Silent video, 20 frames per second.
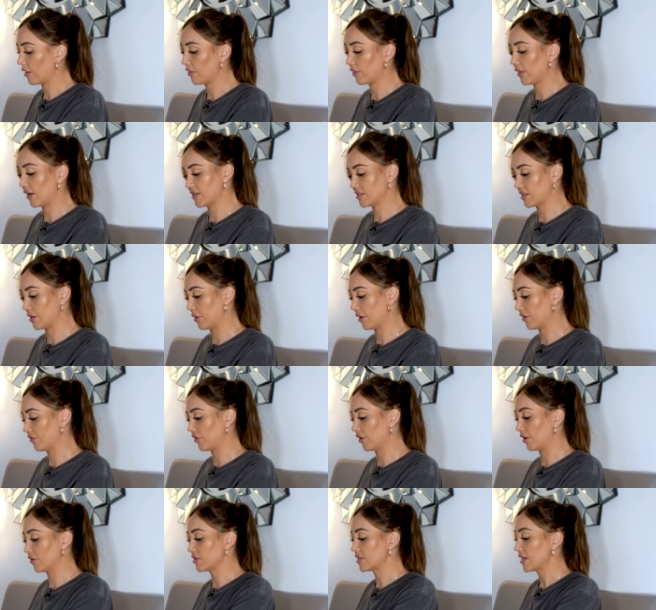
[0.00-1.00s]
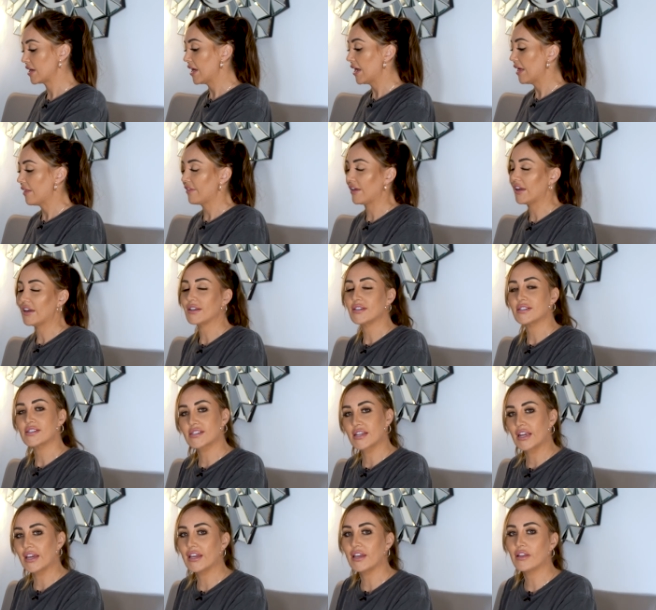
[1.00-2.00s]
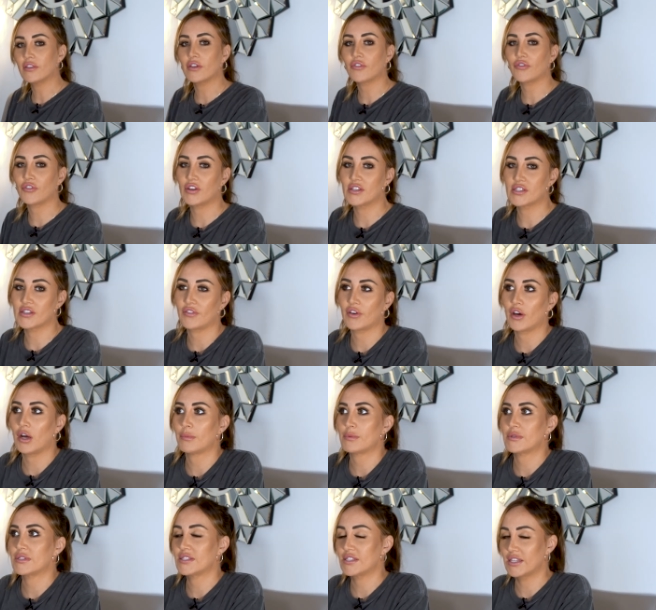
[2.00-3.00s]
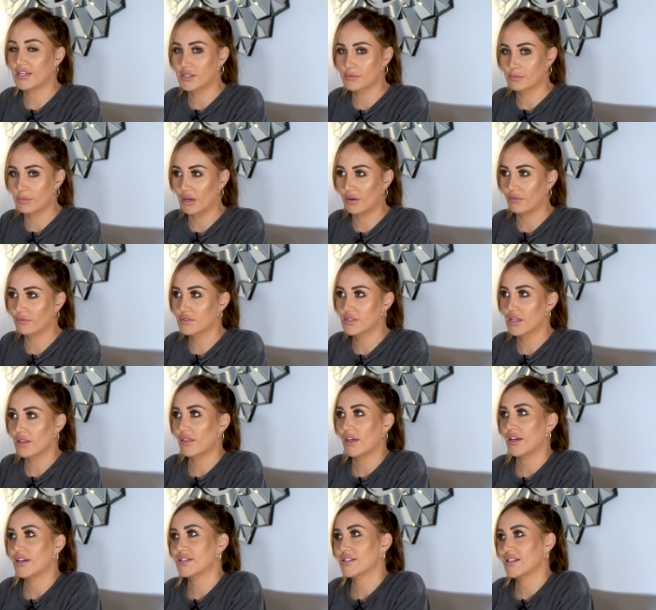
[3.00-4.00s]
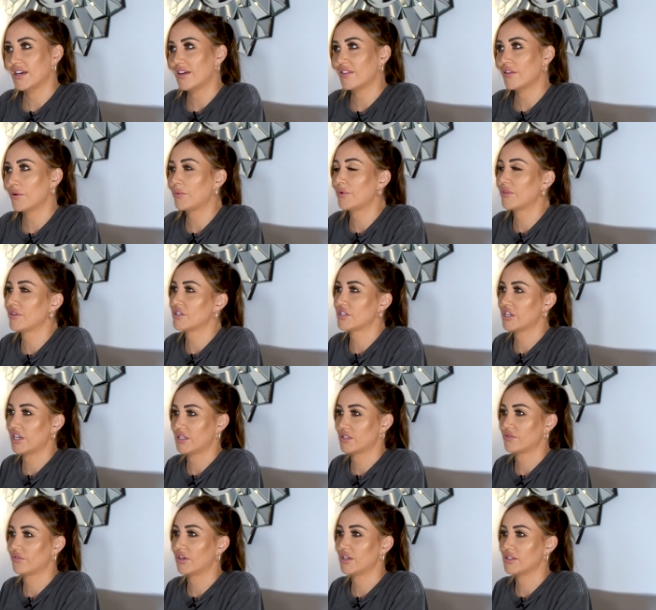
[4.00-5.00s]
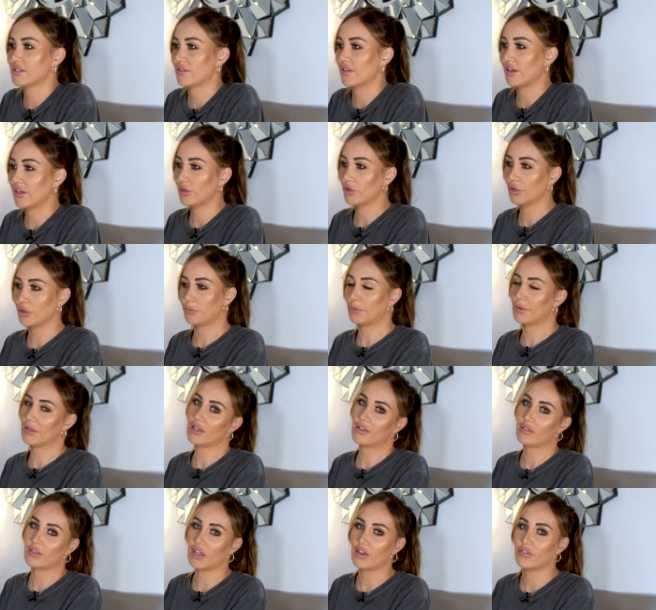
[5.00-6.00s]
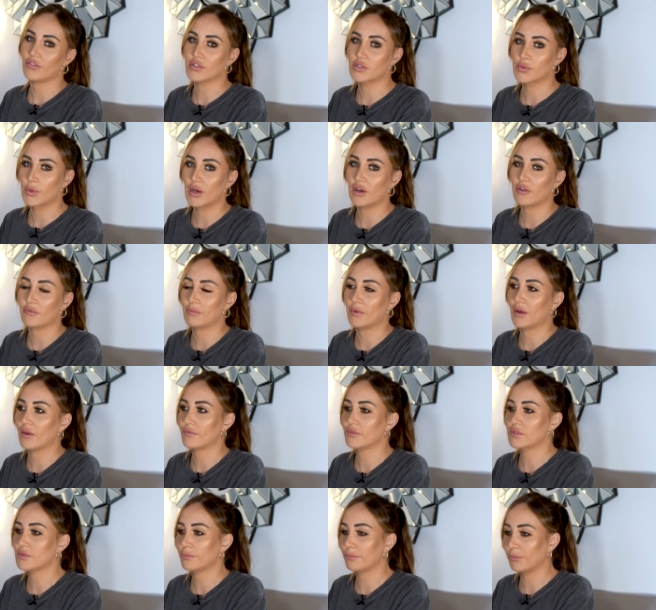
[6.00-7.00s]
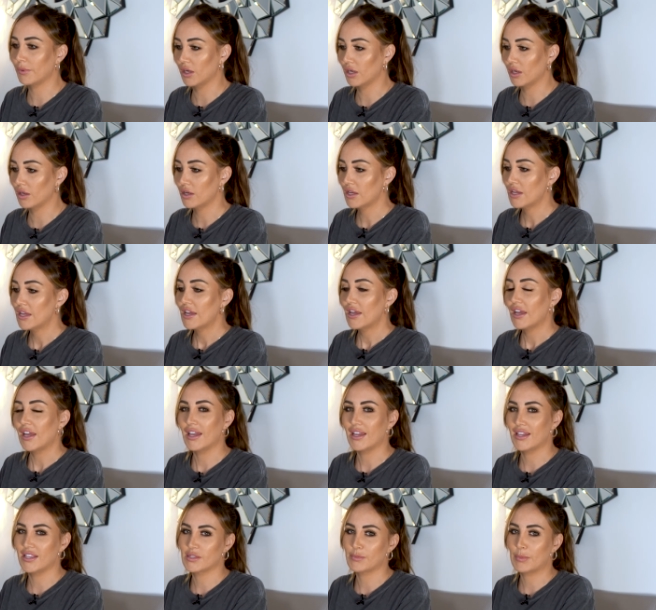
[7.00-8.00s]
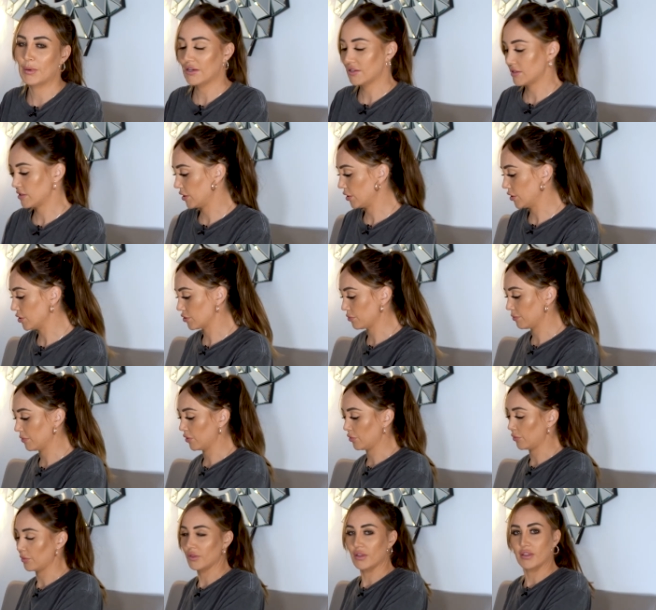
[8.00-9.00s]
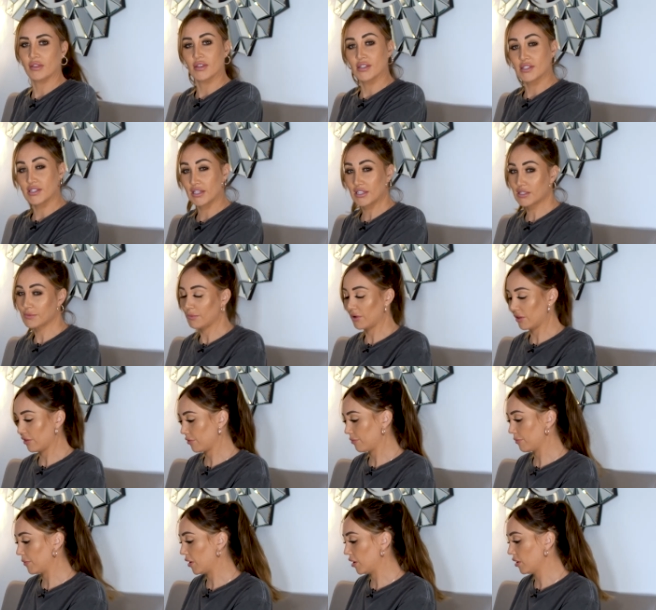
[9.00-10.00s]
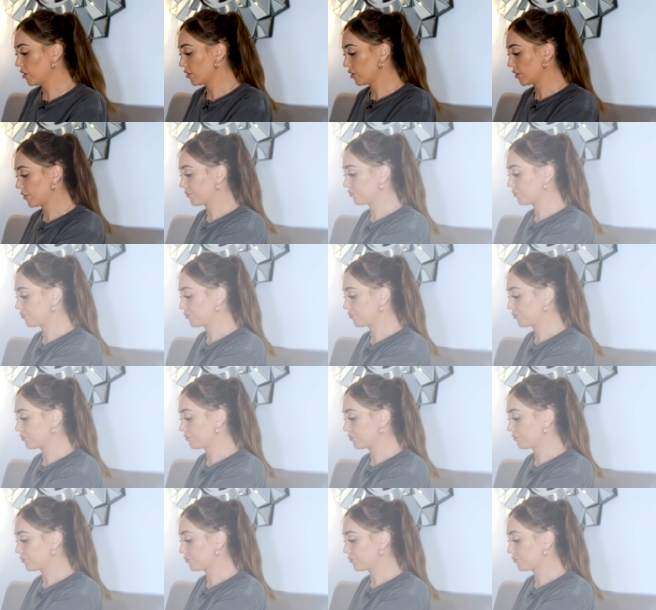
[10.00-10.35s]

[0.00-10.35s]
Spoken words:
That's how I found. They can stay in the freezer for up to 6 months. They say that with a chest freezer, they could be in there for 12 months, but it is best to use your milk within the 6-month mark.